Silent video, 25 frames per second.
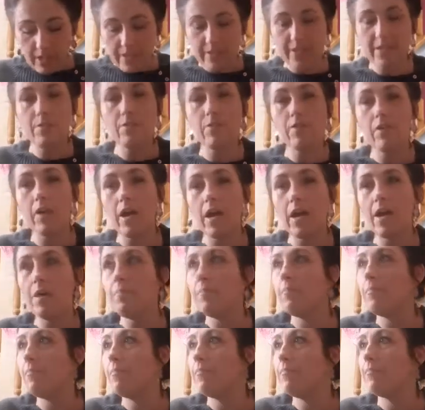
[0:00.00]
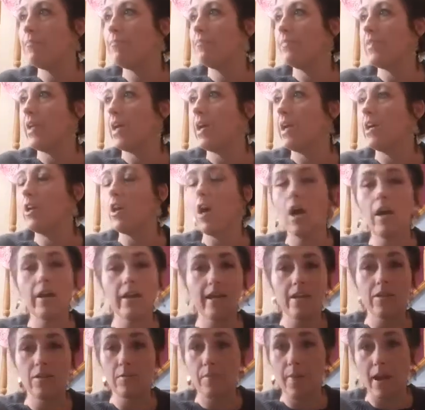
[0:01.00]
They were. I can't
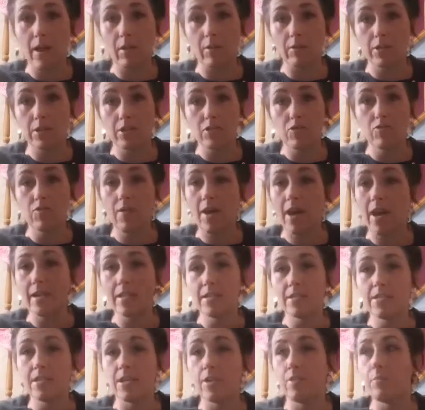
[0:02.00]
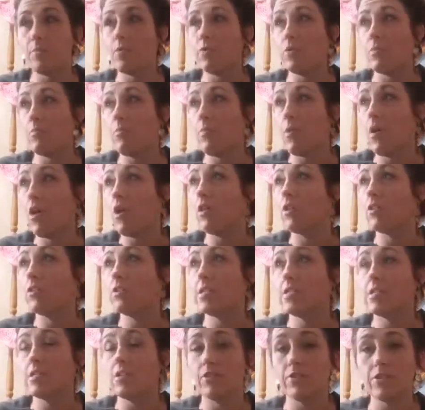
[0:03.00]
get them out. I tried to, but the box
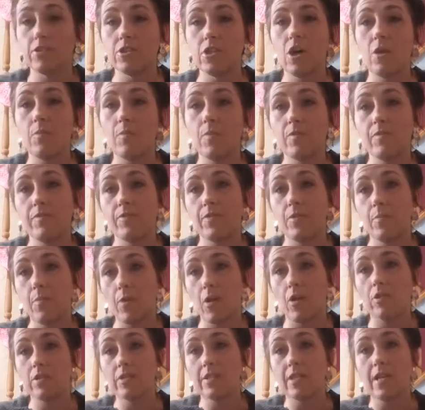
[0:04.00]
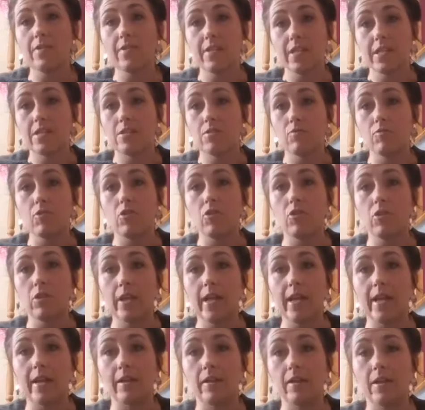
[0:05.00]
is on top of the box that these are all
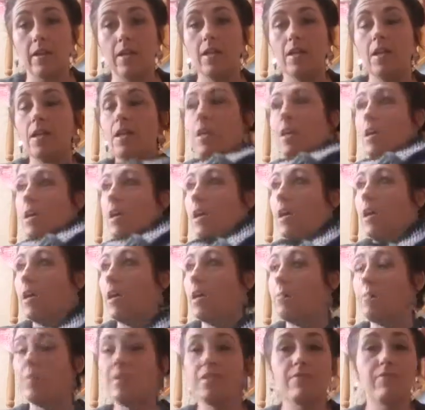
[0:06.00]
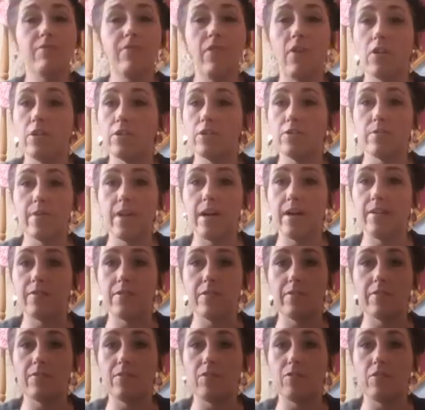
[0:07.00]
in. It's far too
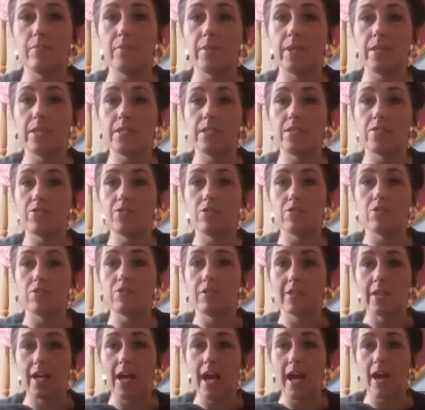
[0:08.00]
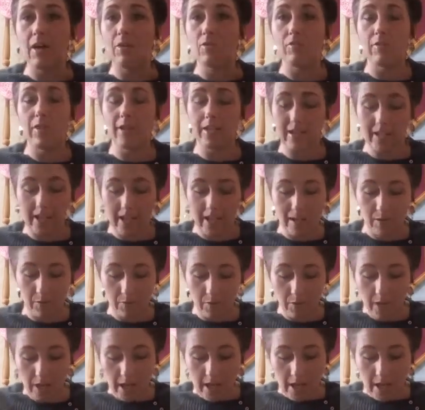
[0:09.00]
heavy for me to just get out right now.